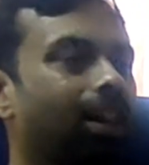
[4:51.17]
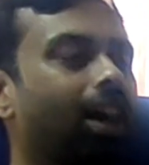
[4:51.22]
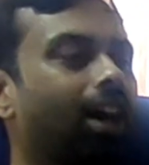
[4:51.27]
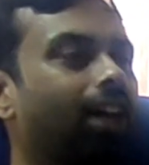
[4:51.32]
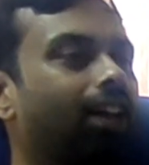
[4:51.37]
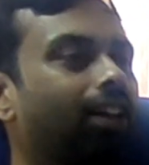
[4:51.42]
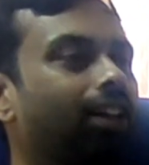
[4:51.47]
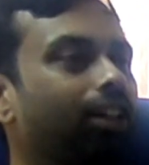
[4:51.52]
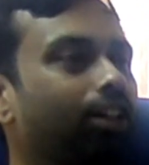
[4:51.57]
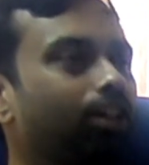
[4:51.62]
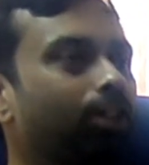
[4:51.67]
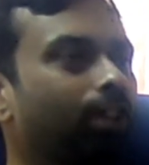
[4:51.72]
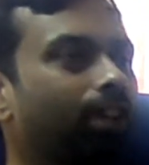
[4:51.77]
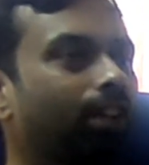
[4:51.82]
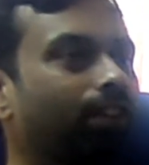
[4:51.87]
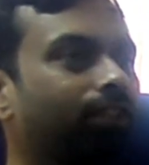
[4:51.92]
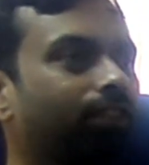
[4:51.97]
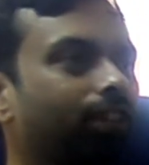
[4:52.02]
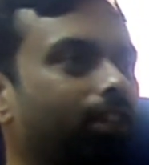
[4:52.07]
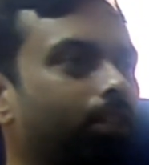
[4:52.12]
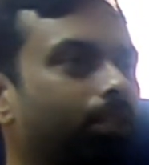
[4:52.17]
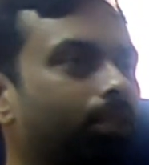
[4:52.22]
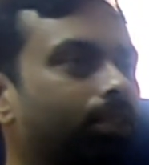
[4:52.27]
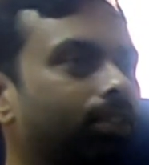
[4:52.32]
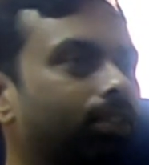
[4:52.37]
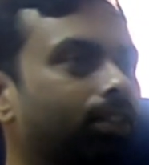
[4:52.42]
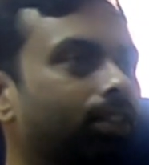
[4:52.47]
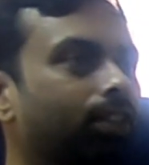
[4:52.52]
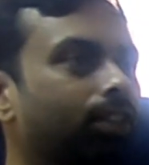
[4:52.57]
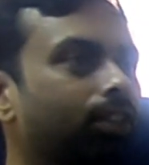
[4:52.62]
Hardly you'll have 5%
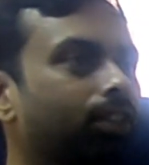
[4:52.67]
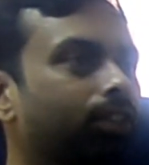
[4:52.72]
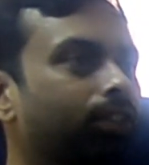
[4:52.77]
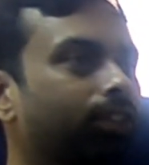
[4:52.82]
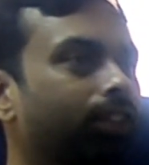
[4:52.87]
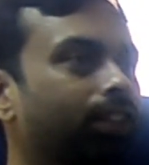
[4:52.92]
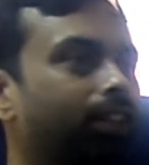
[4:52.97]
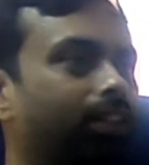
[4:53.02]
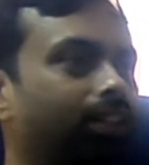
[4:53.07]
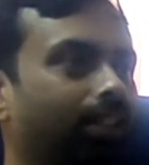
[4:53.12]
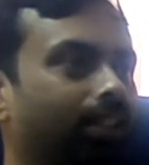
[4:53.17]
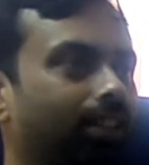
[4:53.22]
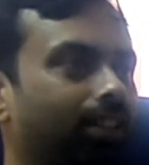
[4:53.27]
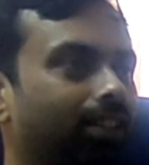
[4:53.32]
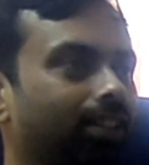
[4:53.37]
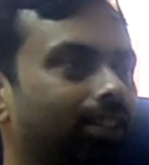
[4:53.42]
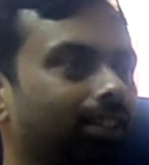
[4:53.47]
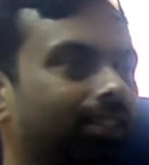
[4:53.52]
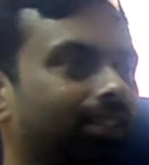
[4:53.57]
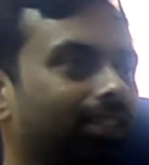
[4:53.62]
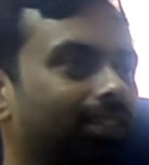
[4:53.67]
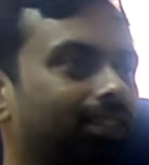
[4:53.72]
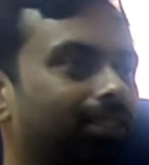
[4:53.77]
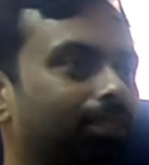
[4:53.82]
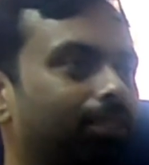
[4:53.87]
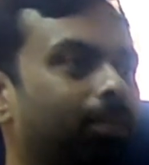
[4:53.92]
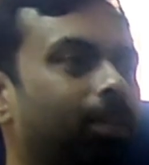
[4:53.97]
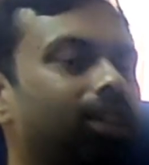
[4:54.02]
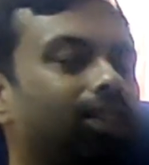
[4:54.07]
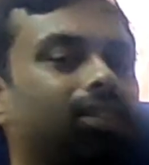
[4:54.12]
of the creator.
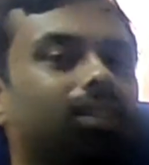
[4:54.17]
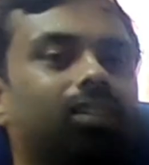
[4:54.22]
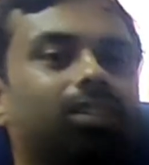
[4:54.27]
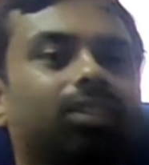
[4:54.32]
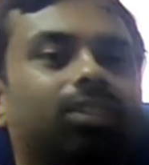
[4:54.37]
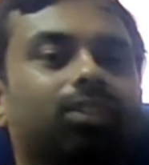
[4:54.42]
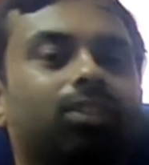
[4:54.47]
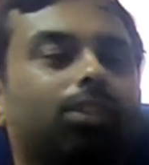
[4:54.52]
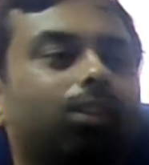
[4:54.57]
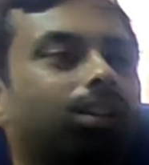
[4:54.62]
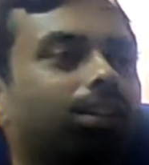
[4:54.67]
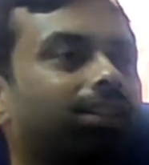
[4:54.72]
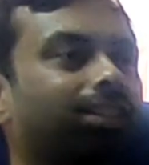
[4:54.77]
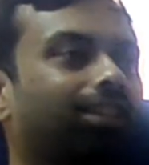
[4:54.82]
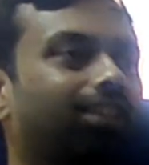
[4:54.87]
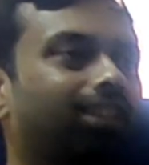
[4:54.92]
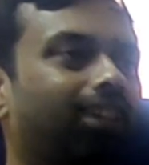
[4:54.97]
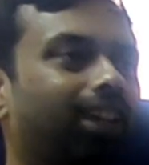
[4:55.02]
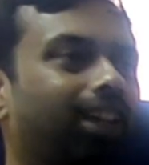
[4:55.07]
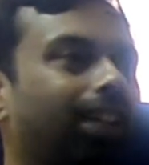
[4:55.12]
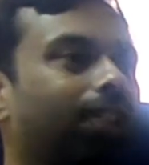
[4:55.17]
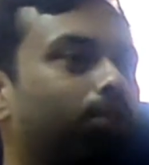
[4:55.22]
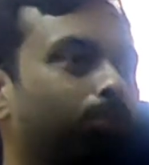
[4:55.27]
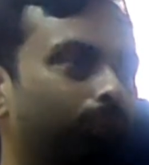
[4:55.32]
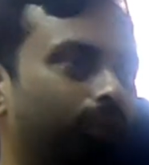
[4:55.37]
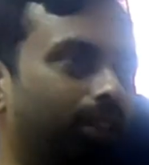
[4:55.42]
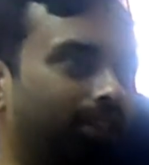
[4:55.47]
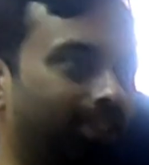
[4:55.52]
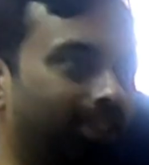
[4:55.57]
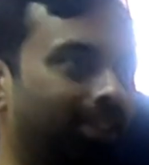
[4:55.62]
But this is not the right
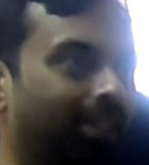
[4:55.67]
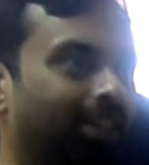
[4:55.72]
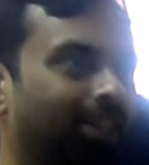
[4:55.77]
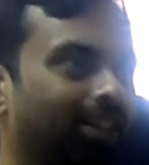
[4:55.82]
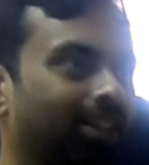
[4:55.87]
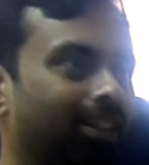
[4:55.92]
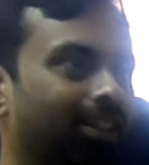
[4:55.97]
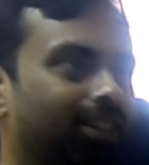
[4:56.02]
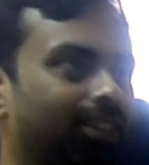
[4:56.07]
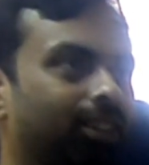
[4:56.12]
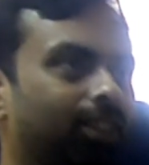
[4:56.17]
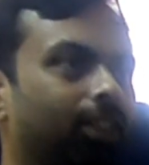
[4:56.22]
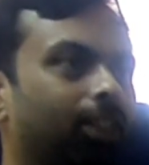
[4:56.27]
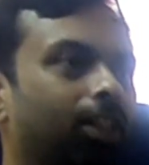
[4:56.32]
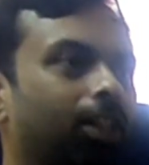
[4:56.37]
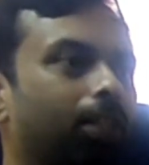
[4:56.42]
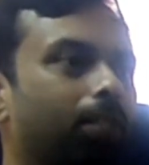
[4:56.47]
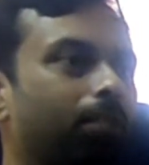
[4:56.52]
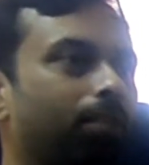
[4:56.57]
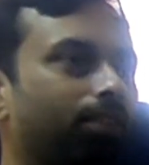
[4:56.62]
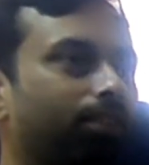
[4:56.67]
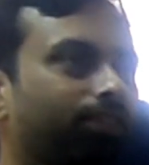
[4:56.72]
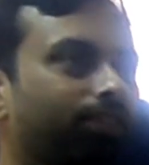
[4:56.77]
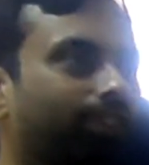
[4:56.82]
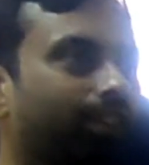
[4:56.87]
way. So the number of